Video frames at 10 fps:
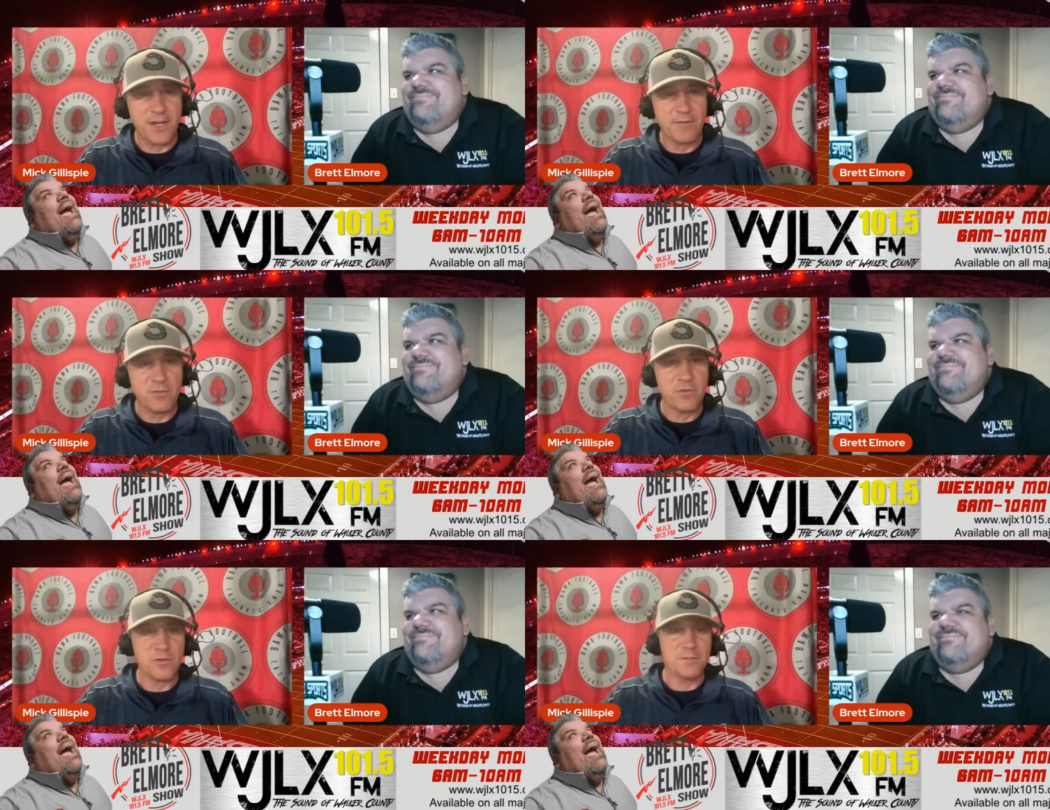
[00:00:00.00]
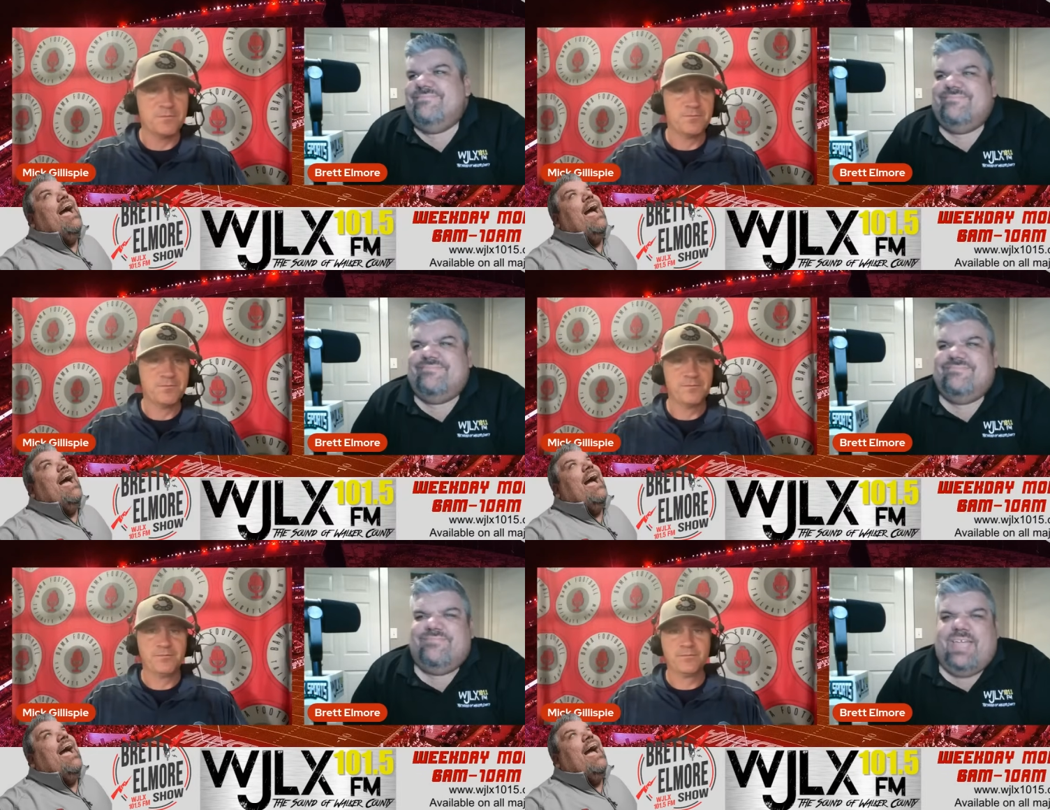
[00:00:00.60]
Speaker 1: every morning.
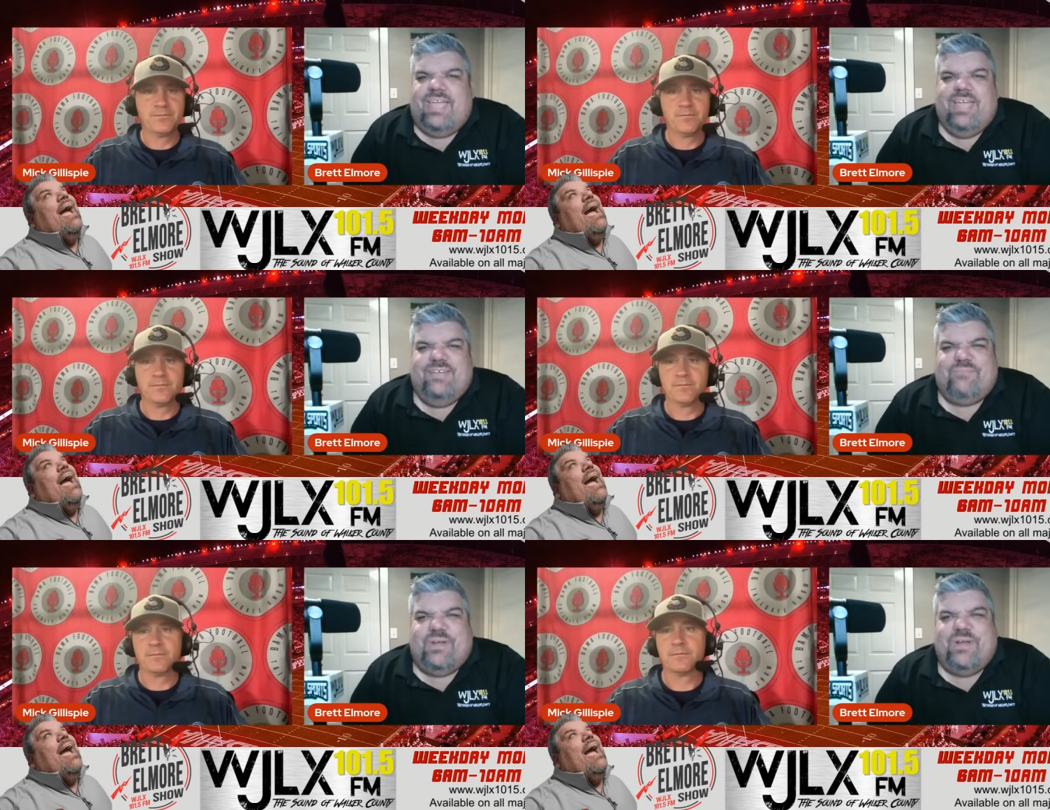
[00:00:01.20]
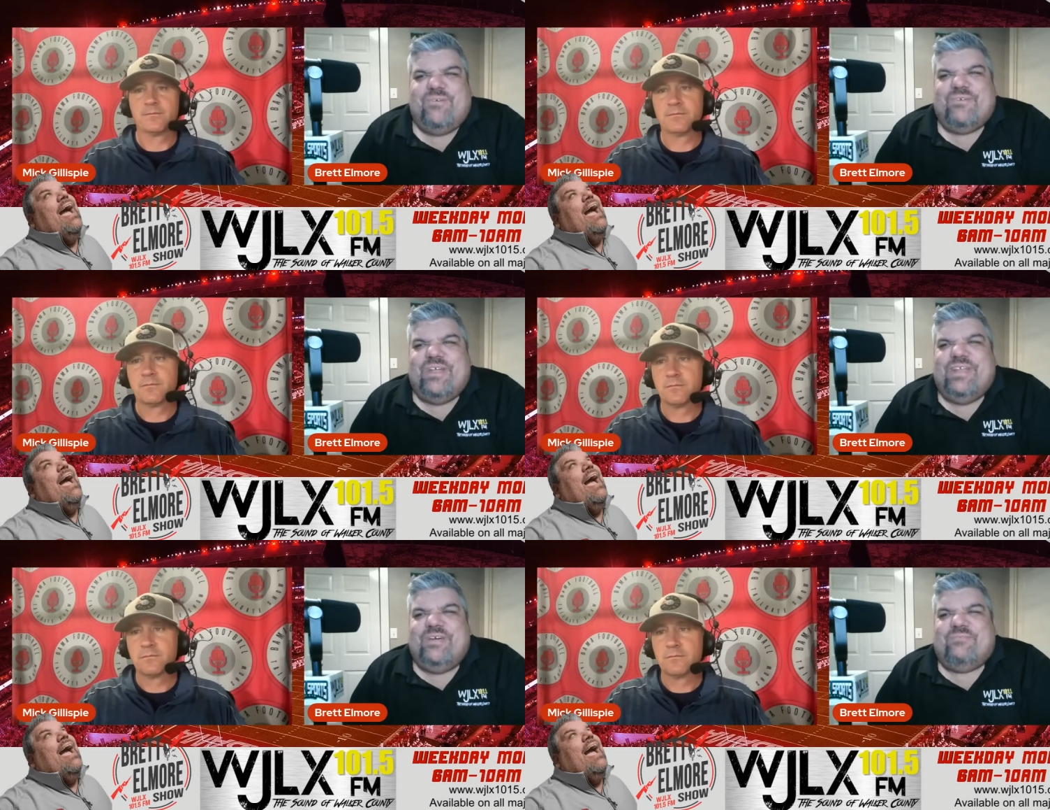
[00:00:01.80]
Speaker 2: Brett Elmore
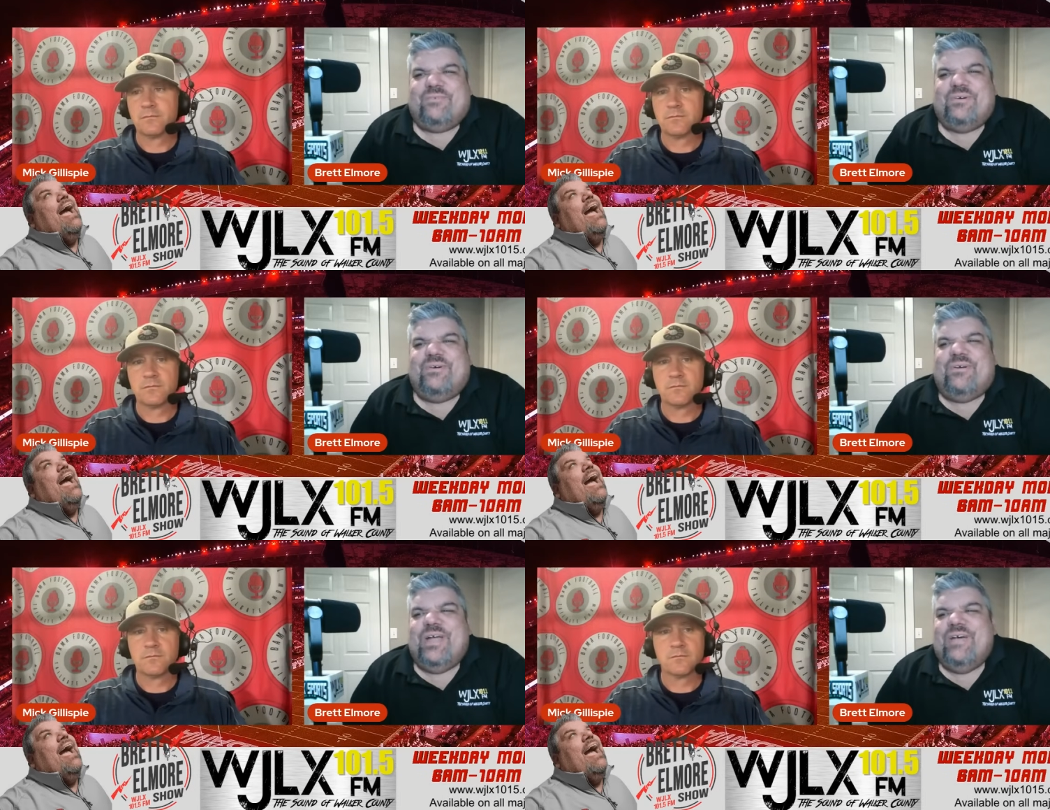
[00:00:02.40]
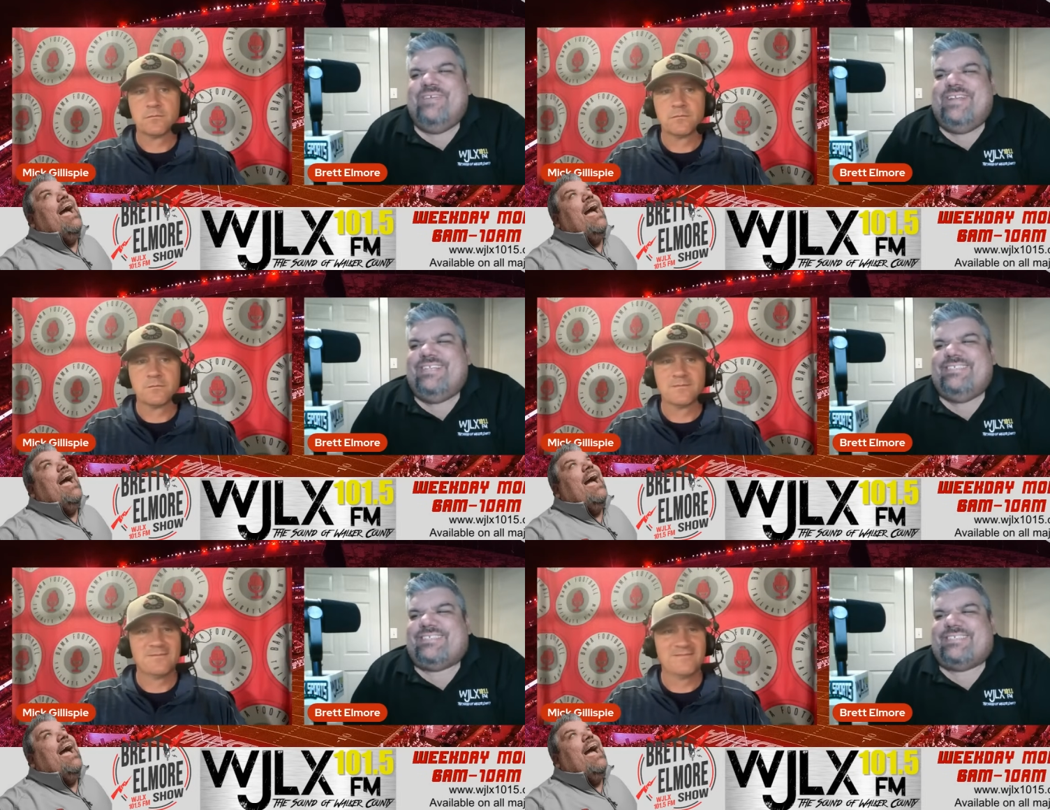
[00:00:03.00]
radio program. It
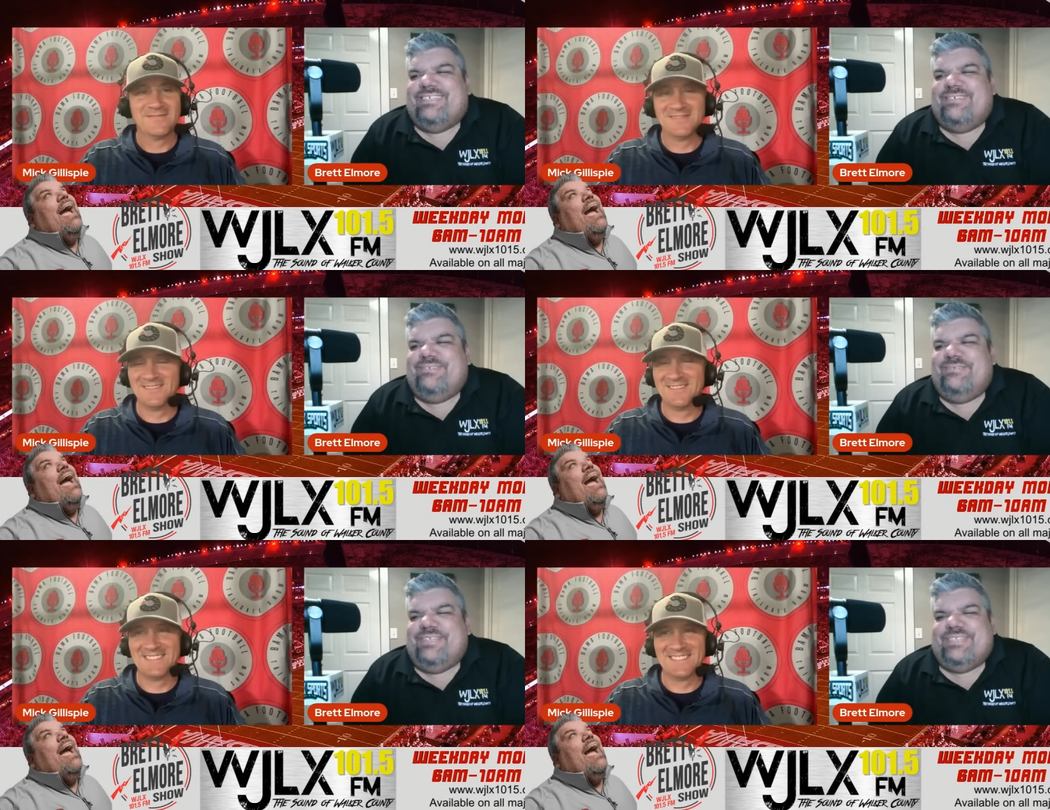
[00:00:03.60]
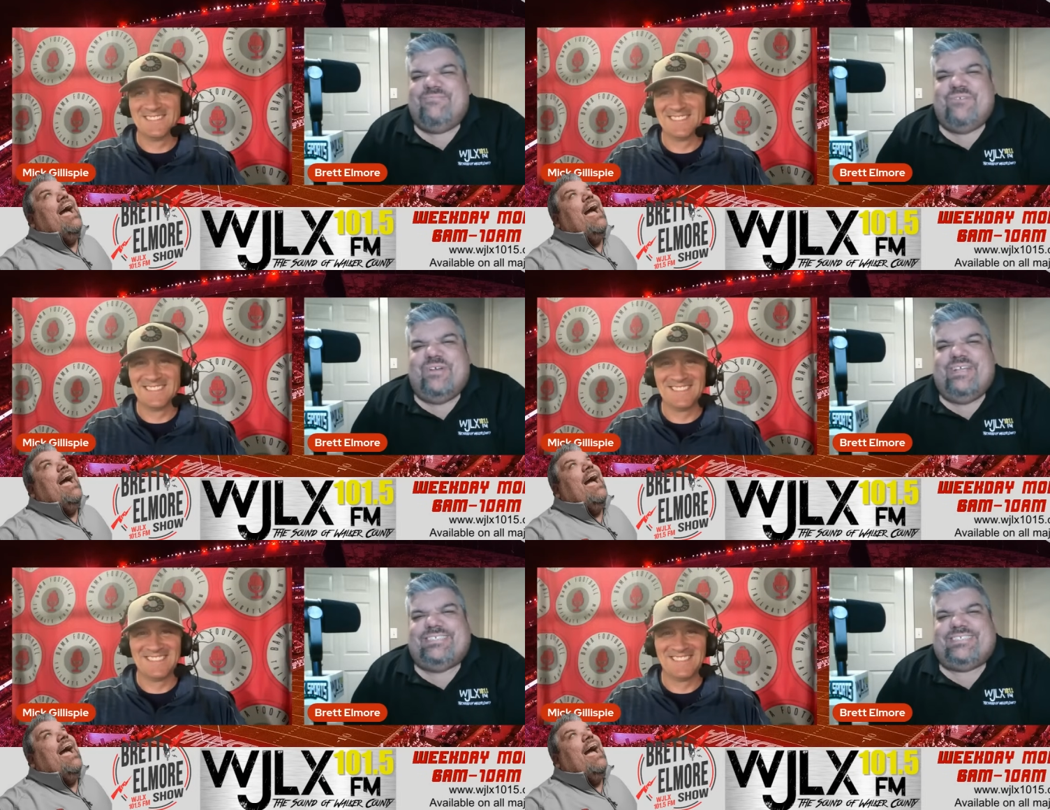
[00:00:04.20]
is weekday
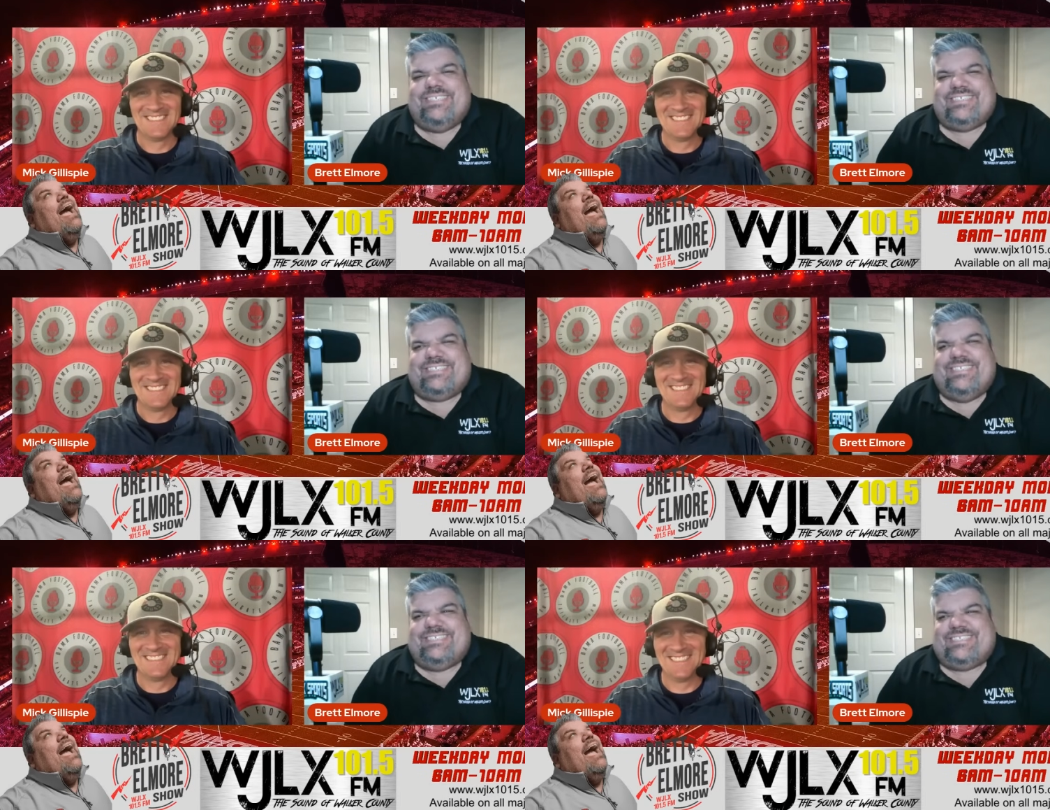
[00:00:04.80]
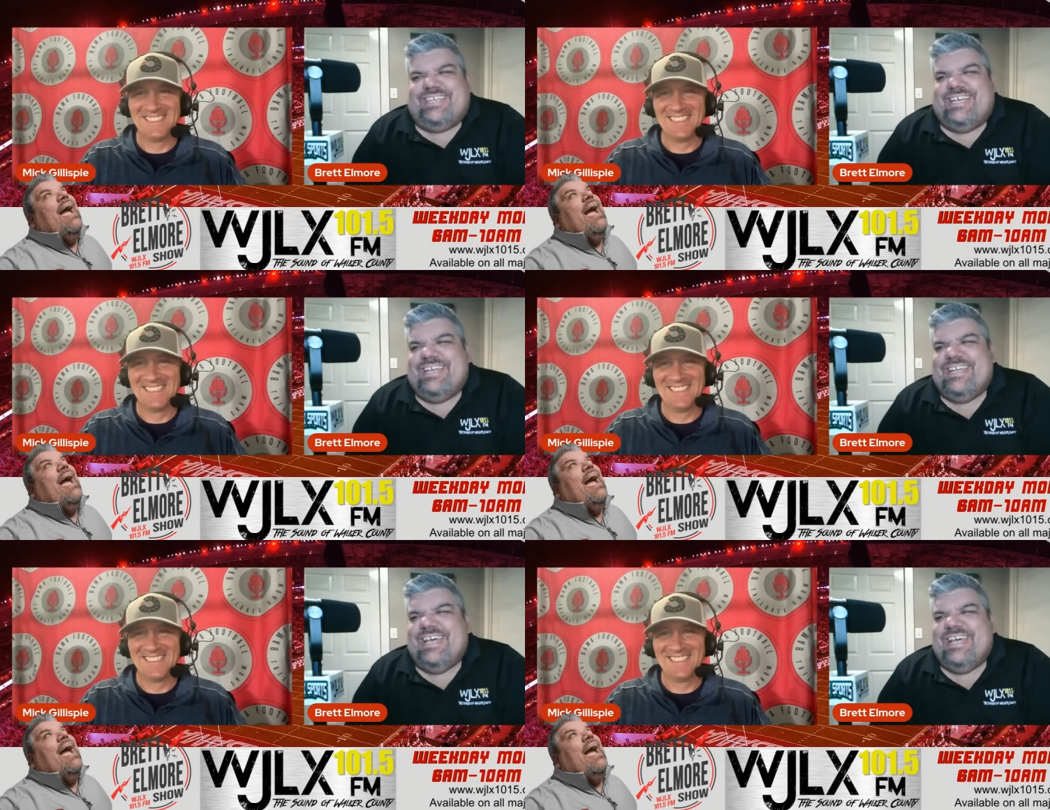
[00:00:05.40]
morning, 6 till 10.